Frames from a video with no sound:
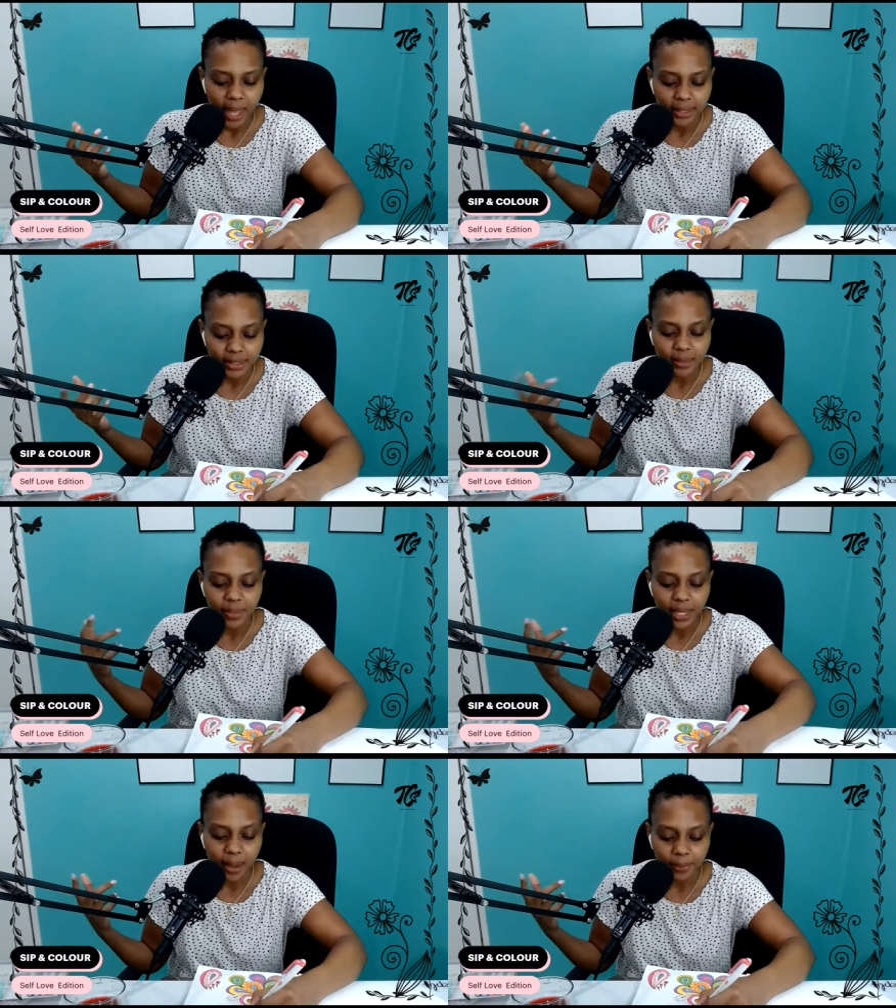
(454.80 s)
And
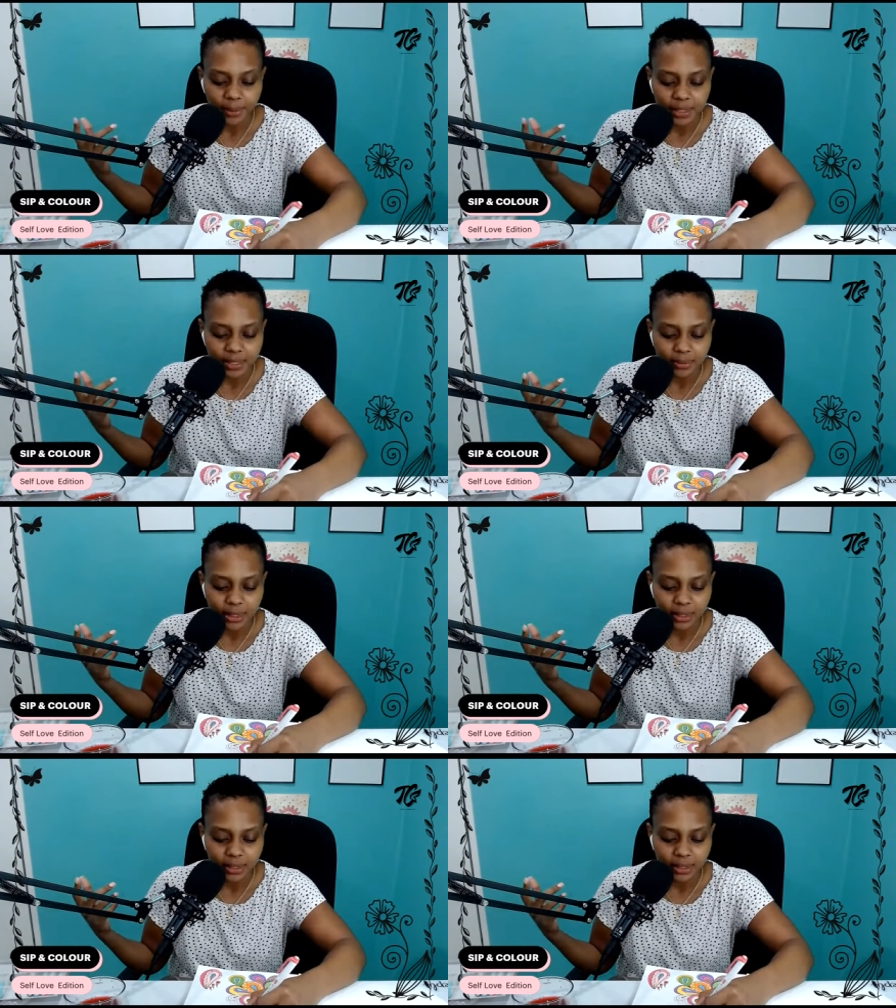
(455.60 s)
something happened to
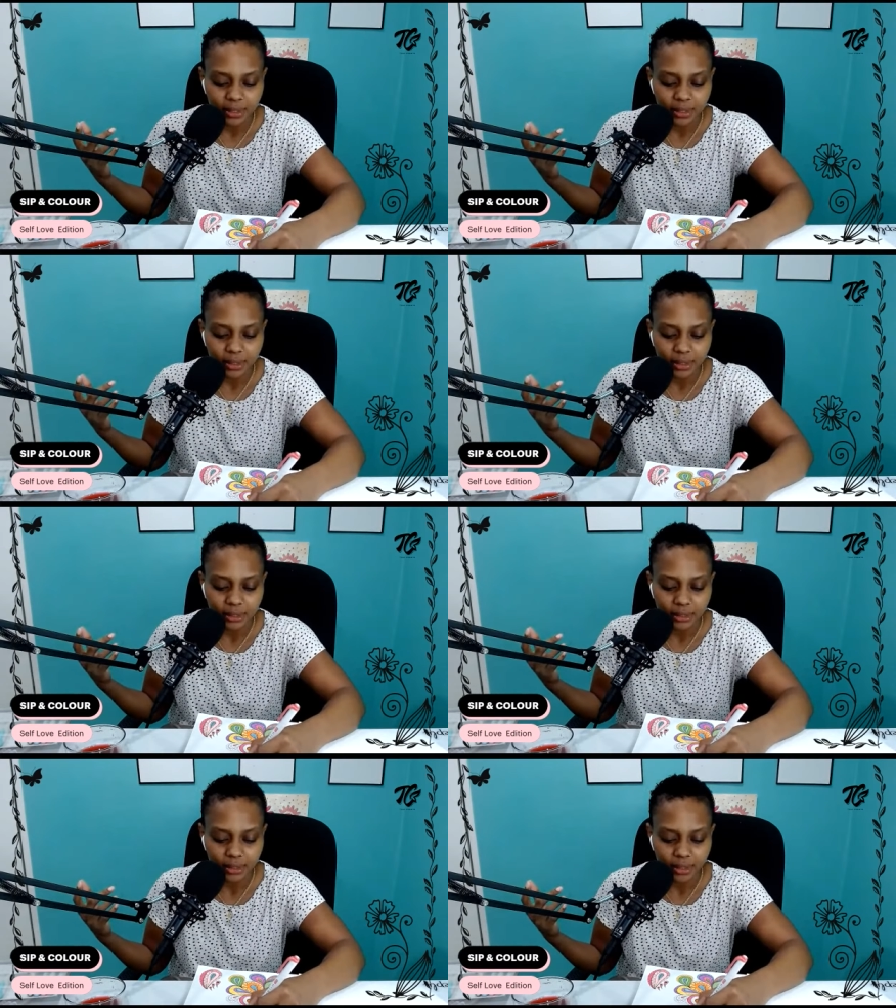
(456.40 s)
me.
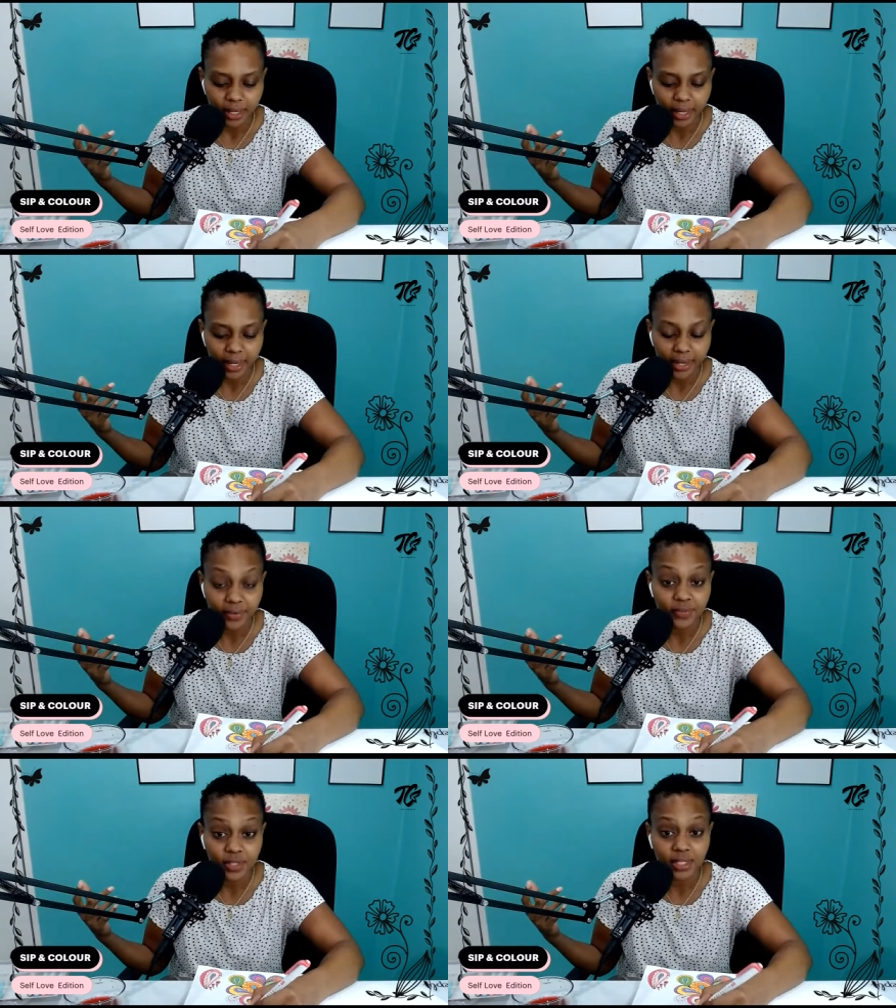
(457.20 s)
I
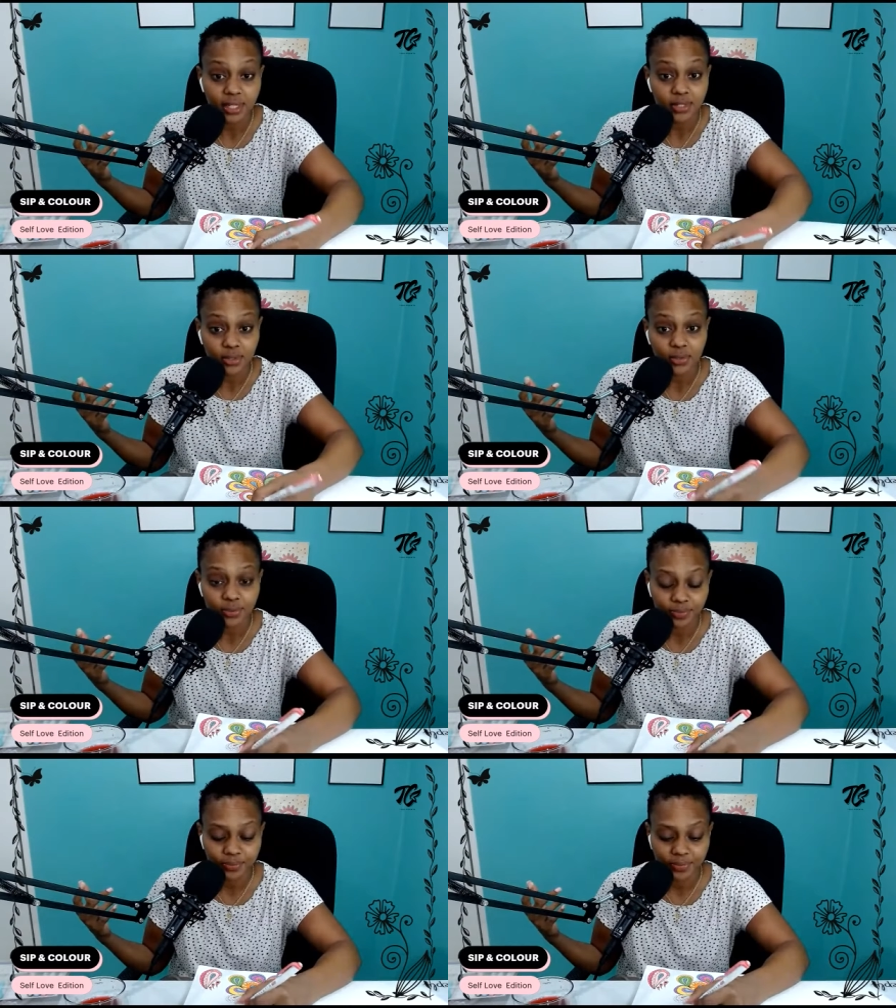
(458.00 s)
feel as
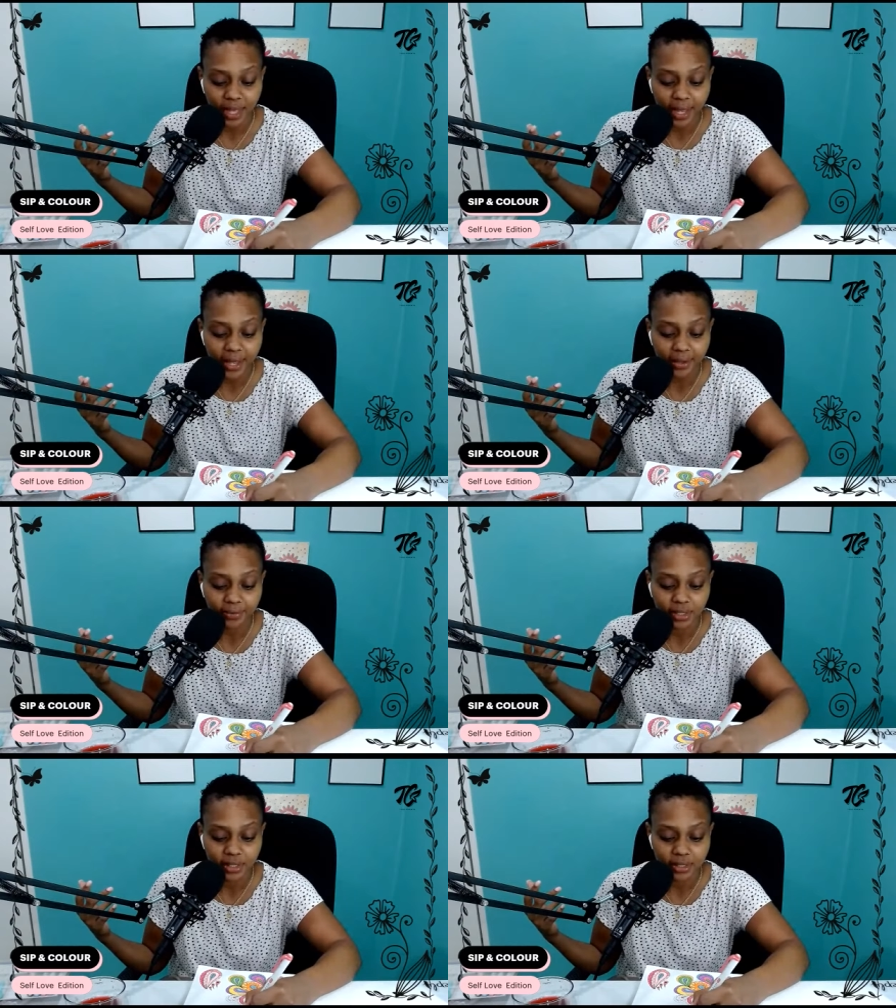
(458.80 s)
though I
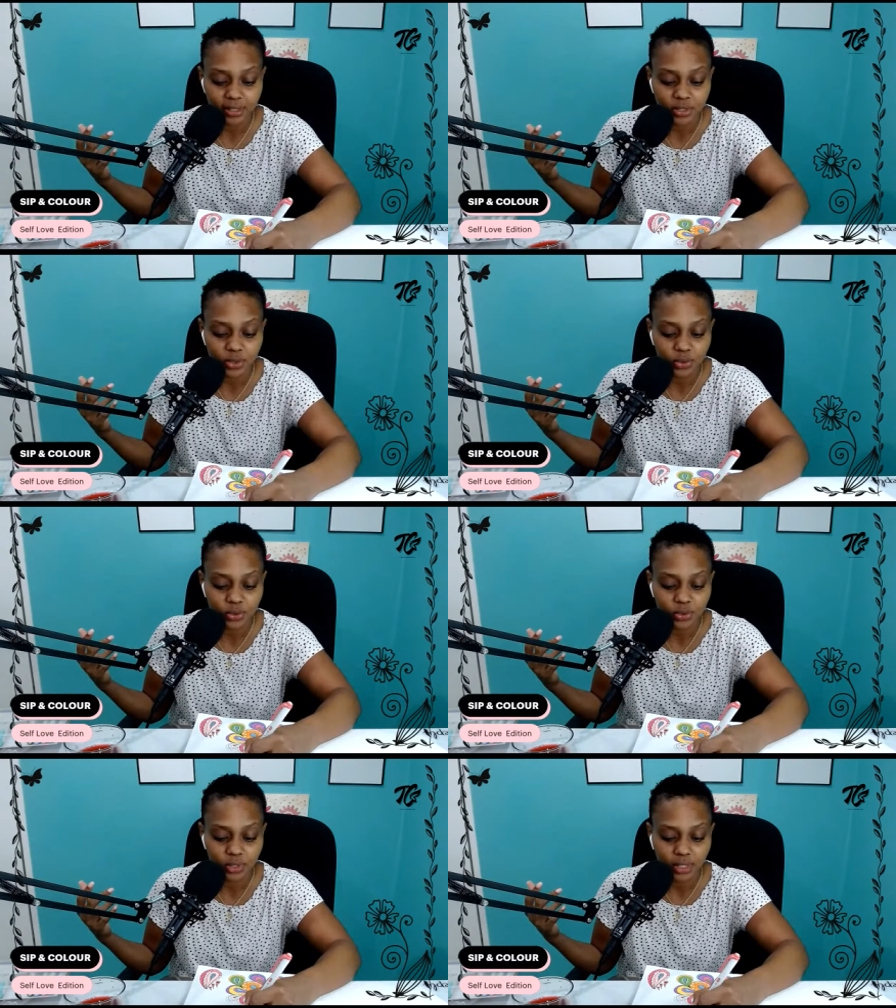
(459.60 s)
have gotten
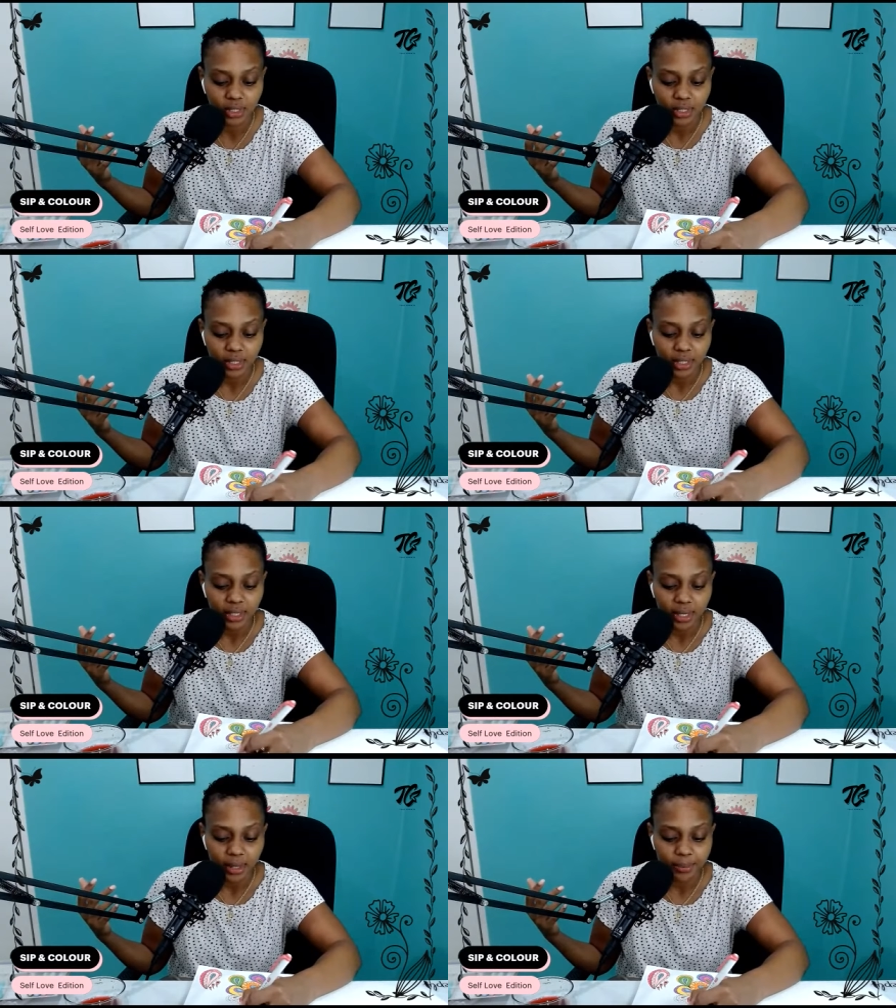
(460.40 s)
to
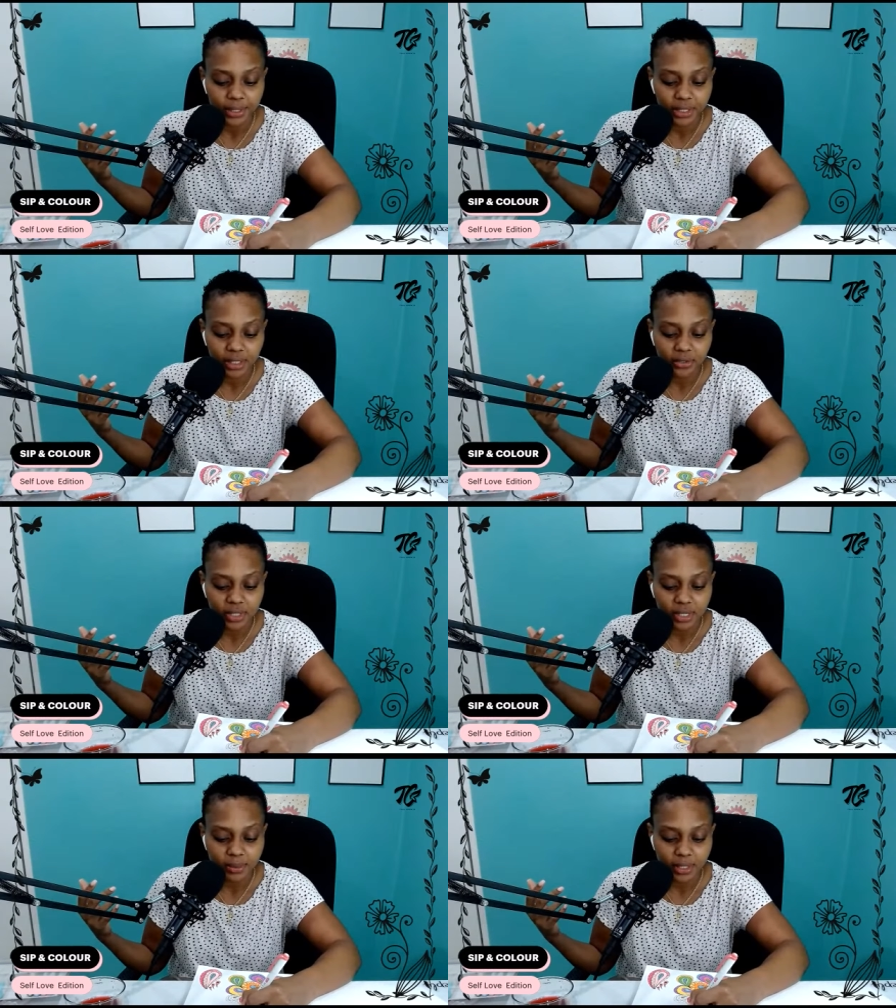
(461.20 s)
a
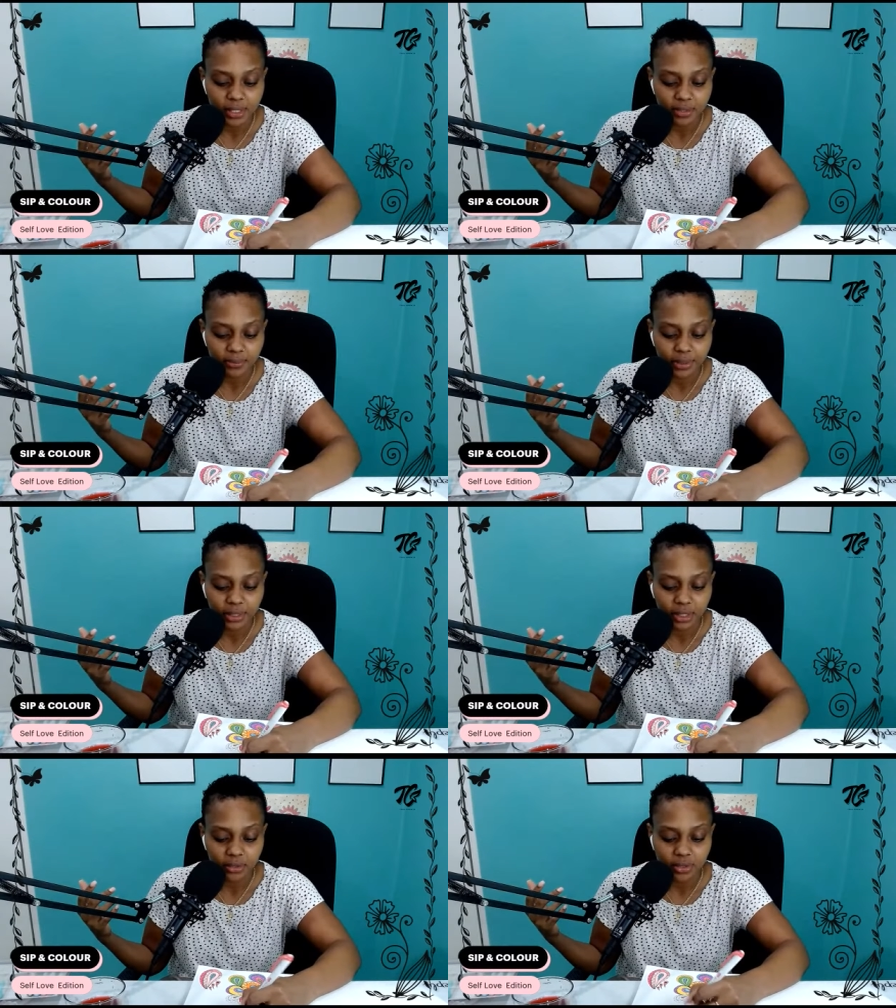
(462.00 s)
burnout, a space of
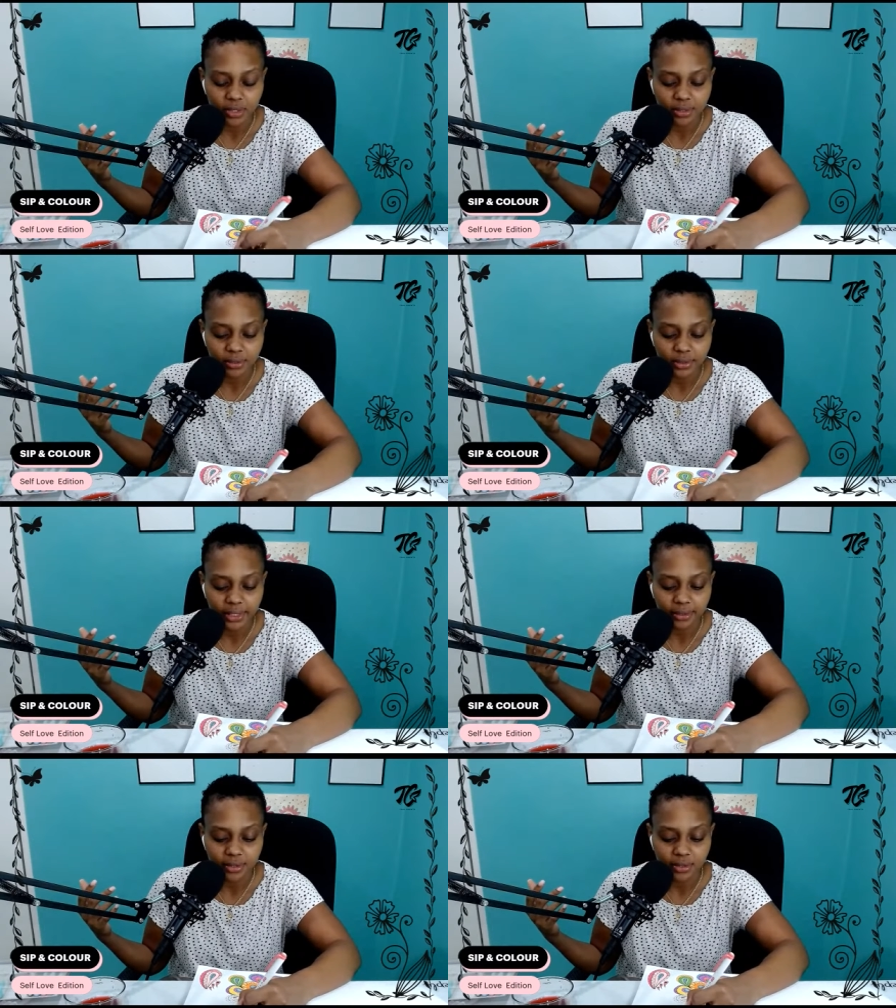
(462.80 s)
burnout, right?